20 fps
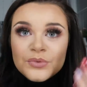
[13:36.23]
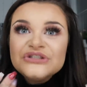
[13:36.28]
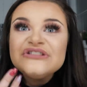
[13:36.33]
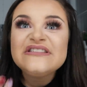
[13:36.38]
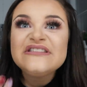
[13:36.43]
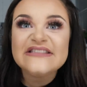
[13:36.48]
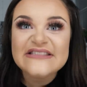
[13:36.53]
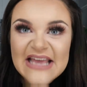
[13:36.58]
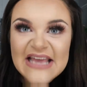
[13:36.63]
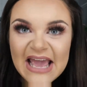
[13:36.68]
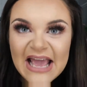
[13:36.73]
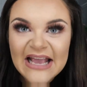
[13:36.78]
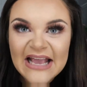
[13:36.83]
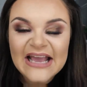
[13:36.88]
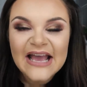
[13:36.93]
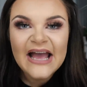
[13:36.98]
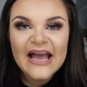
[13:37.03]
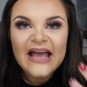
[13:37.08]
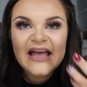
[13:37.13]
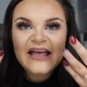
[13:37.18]
would
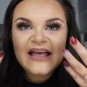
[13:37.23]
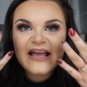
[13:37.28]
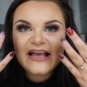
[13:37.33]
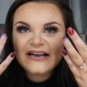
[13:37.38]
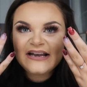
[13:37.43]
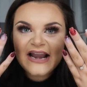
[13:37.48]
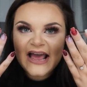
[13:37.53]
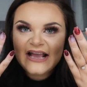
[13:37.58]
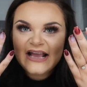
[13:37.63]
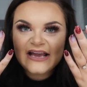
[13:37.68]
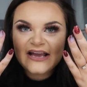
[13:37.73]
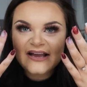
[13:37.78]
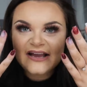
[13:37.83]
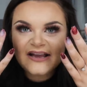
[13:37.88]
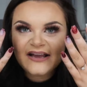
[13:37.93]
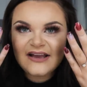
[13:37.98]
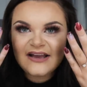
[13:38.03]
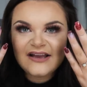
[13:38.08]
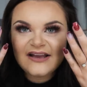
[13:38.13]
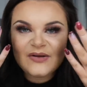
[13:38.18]
see. And like,
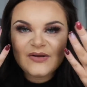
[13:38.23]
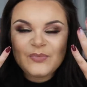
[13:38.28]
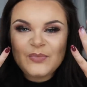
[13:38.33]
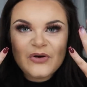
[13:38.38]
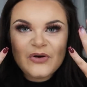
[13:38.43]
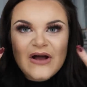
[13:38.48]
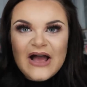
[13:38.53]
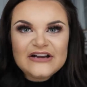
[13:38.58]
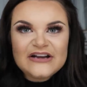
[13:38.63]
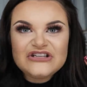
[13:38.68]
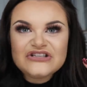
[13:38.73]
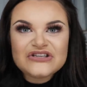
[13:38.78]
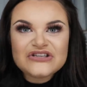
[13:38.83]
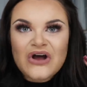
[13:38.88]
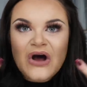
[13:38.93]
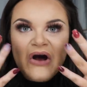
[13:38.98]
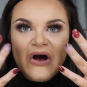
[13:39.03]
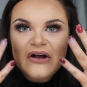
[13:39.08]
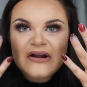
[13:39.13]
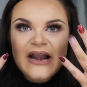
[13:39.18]
but I just
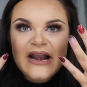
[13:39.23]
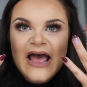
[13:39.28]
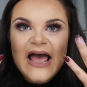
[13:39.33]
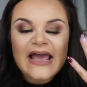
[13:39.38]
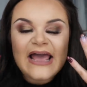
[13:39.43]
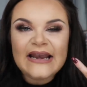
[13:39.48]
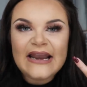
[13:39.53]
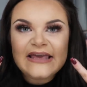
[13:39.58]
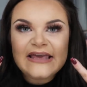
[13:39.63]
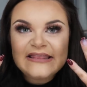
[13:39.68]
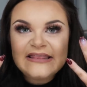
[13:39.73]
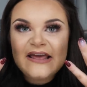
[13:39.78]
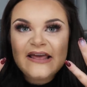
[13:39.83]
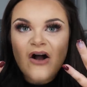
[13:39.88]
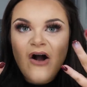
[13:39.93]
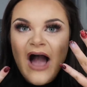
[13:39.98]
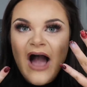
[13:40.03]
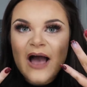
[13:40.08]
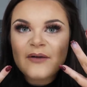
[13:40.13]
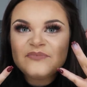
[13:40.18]
can't lie. Like, they
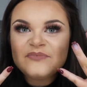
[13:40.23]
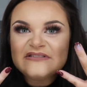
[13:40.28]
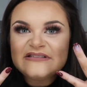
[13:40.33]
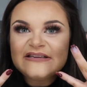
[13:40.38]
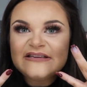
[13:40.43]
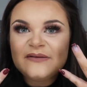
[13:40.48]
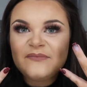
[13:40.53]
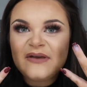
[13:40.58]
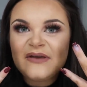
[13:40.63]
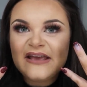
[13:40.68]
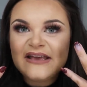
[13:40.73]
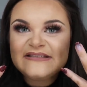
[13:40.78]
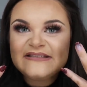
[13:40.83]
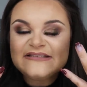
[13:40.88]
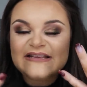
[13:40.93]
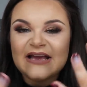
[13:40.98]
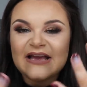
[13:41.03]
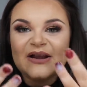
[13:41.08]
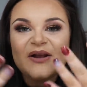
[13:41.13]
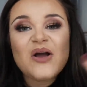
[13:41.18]
are absolutely
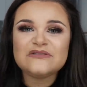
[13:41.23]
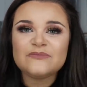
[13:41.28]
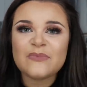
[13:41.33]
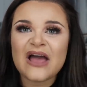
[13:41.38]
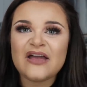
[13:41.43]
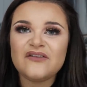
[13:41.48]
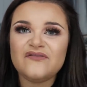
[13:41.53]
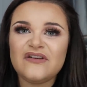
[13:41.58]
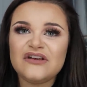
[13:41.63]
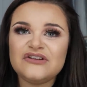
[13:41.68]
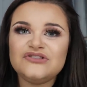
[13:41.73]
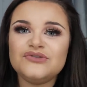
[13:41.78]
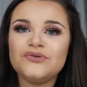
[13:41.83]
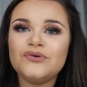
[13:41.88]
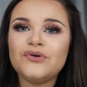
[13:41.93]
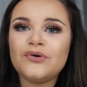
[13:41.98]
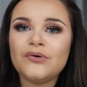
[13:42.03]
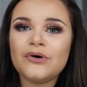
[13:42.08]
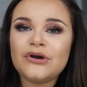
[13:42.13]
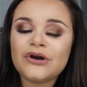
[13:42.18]
amazing. It's my
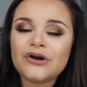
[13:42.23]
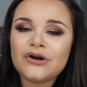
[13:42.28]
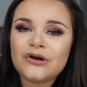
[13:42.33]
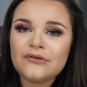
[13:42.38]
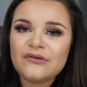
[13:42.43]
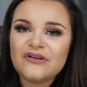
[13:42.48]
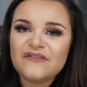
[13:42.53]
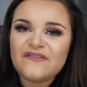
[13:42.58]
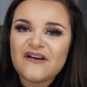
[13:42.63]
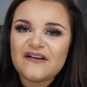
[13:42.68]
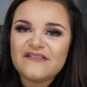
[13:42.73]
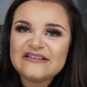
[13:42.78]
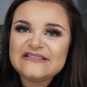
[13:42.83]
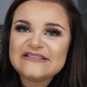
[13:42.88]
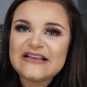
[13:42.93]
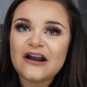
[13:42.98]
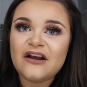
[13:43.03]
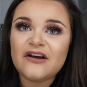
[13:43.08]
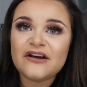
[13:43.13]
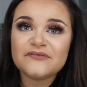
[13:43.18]
video going to Chloe Ferry
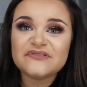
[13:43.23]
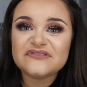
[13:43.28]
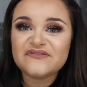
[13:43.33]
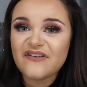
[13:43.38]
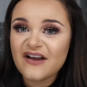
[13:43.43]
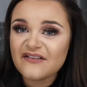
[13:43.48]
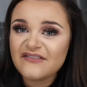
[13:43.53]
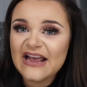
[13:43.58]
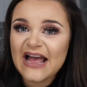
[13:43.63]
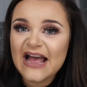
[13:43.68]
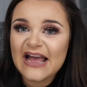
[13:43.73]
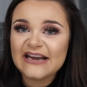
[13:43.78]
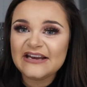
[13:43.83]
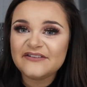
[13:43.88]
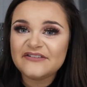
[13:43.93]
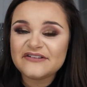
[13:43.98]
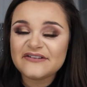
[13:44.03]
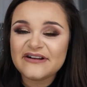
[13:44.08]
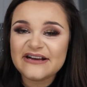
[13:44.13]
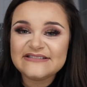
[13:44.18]
Salon. It was very
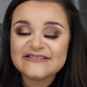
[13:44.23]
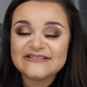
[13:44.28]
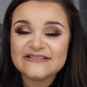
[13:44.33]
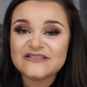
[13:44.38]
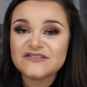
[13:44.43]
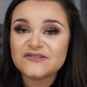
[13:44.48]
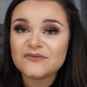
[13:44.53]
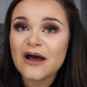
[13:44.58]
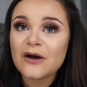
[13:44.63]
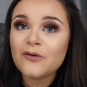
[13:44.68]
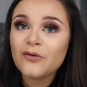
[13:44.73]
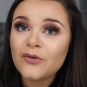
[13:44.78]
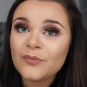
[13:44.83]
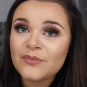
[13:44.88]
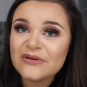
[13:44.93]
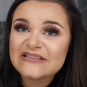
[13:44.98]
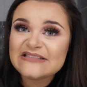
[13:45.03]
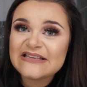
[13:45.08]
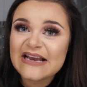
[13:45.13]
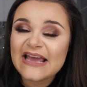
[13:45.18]
highly requested, so I
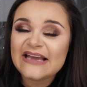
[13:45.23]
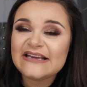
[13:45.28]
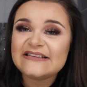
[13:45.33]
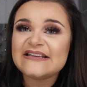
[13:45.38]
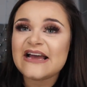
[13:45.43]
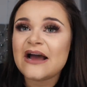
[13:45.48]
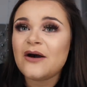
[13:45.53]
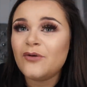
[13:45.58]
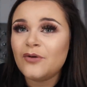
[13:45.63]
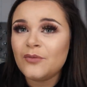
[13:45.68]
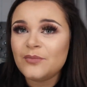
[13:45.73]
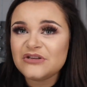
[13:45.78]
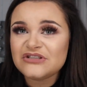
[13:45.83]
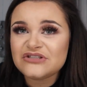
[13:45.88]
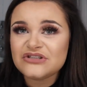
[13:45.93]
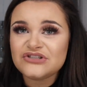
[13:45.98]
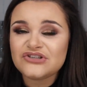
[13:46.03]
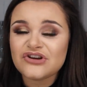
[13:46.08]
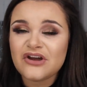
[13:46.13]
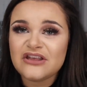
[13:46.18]
hope you liked it. I hope you
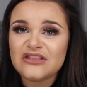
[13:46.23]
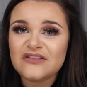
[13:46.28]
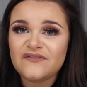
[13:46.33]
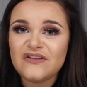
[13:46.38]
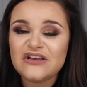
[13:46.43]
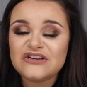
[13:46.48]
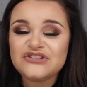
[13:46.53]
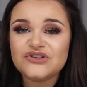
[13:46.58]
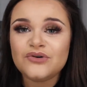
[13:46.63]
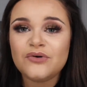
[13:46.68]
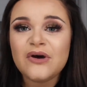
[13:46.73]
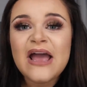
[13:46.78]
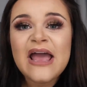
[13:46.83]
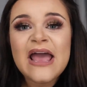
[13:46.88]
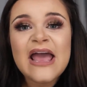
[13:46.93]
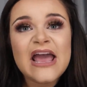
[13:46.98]
enjoyed the video.